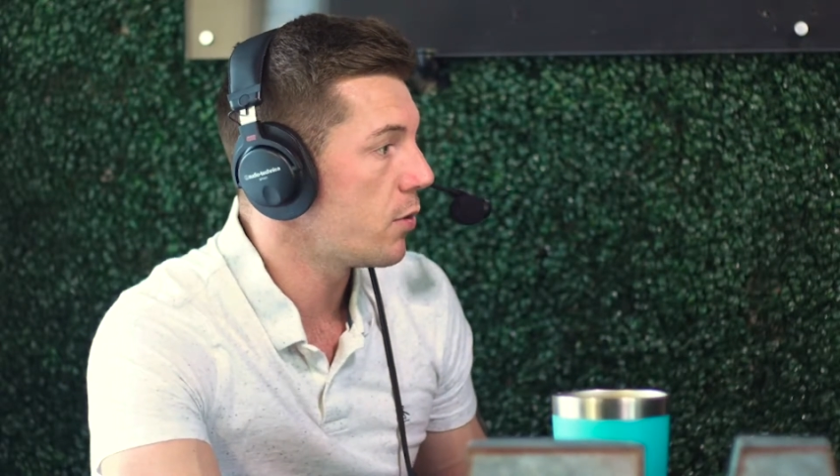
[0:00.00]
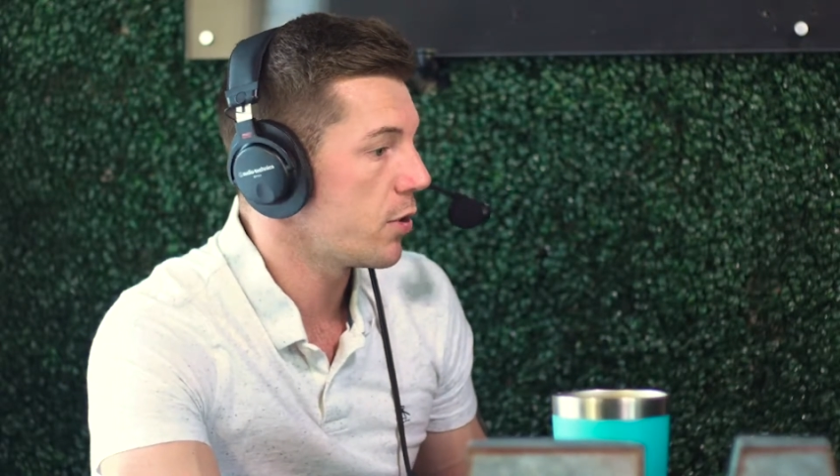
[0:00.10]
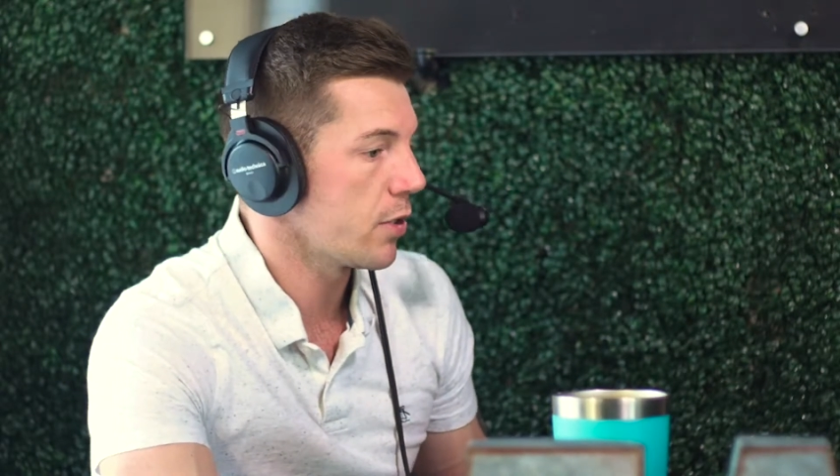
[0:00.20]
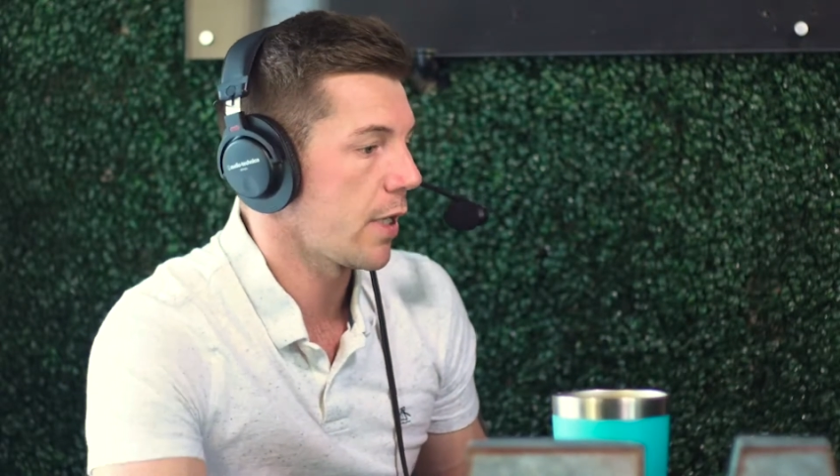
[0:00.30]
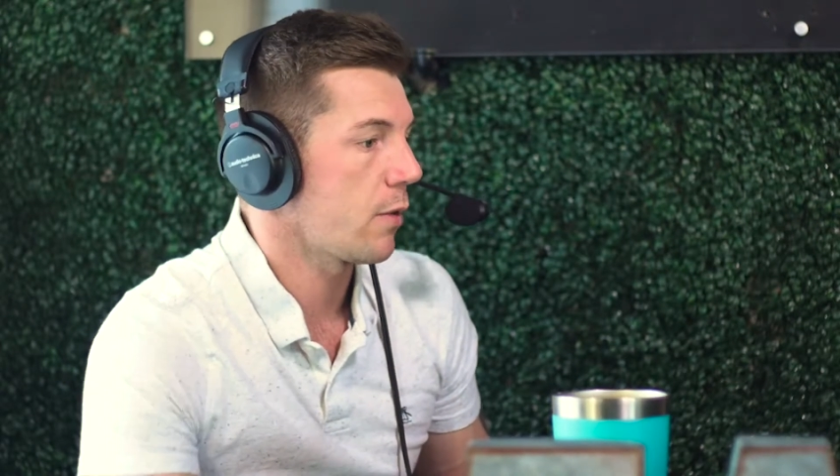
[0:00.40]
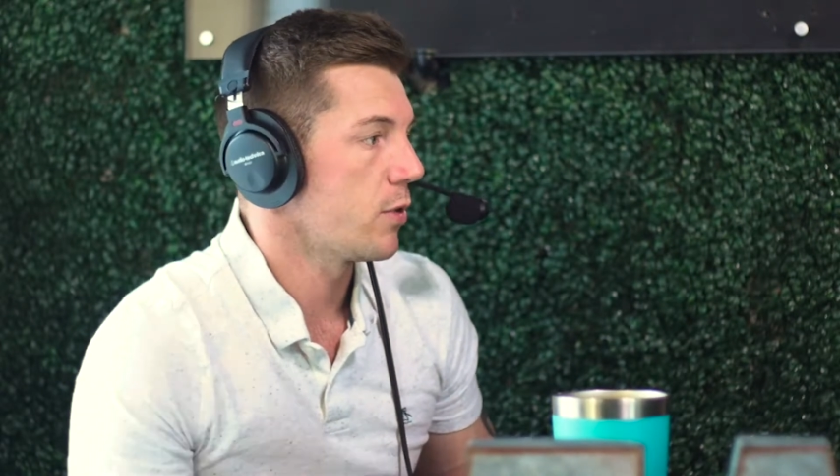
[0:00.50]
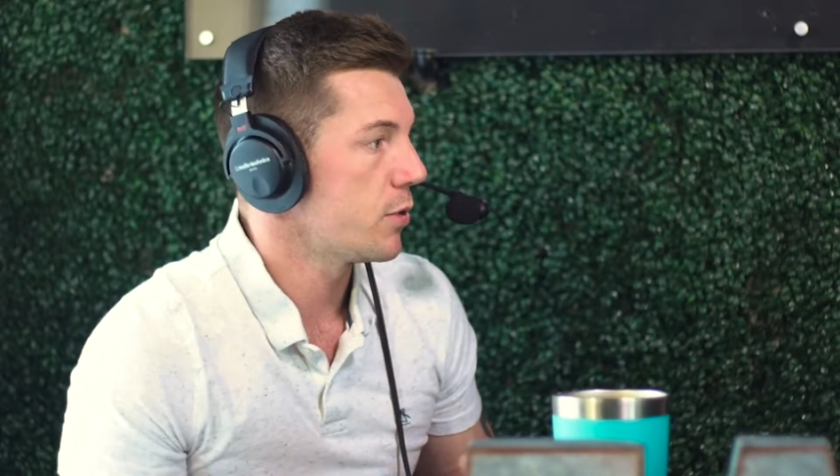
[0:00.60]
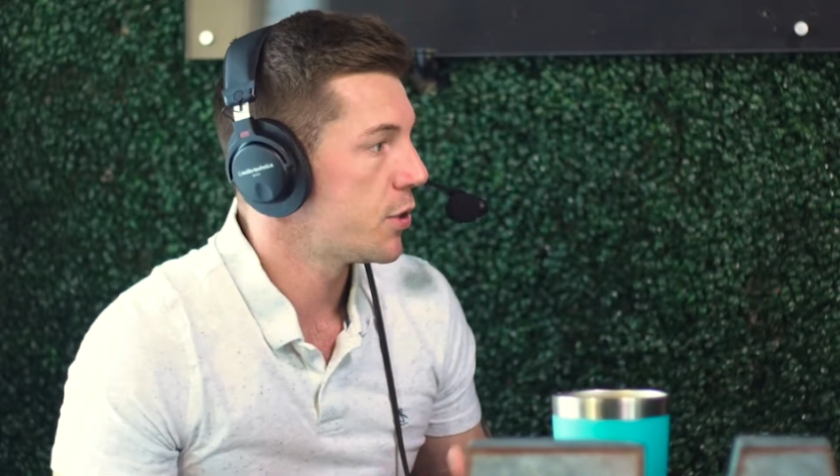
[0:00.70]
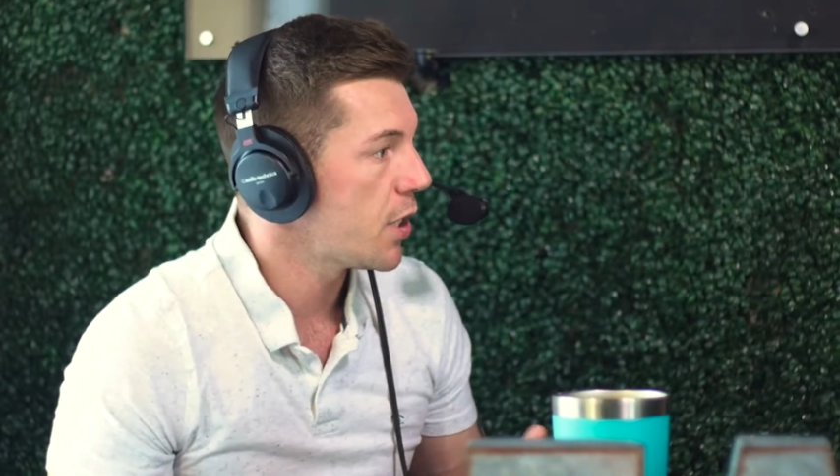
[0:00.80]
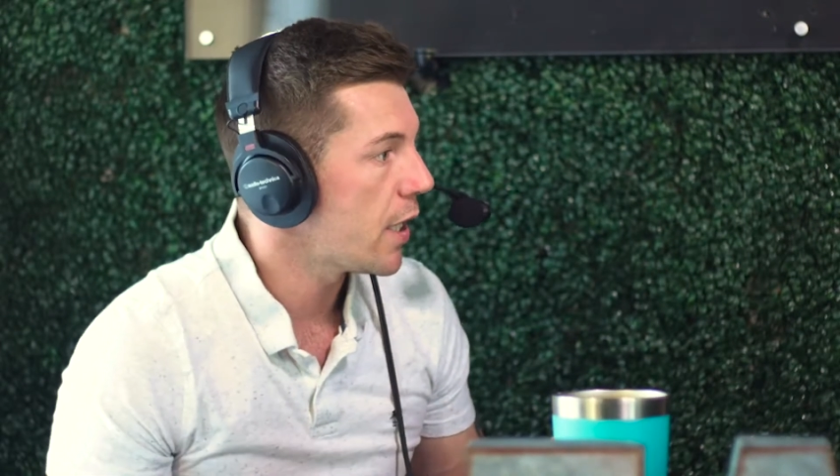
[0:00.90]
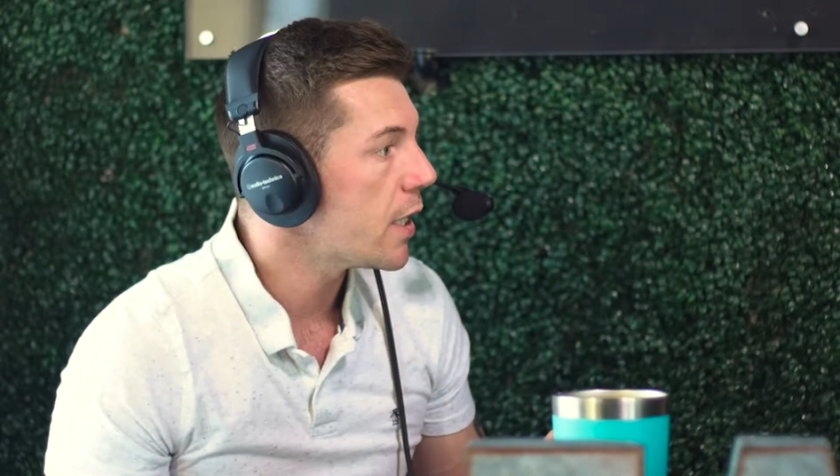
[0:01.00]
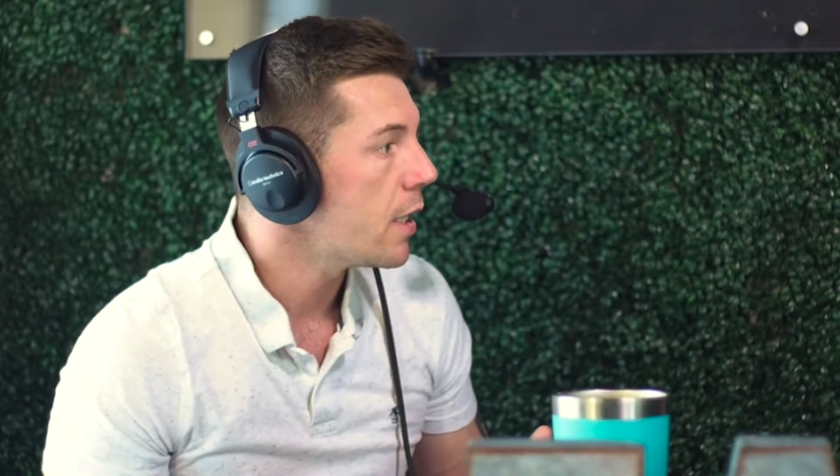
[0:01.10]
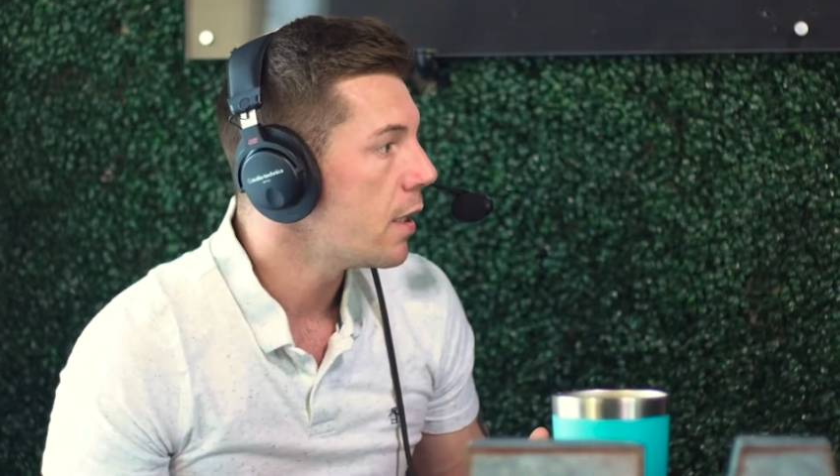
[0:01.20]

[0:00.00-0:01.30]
And you're like, well, shit,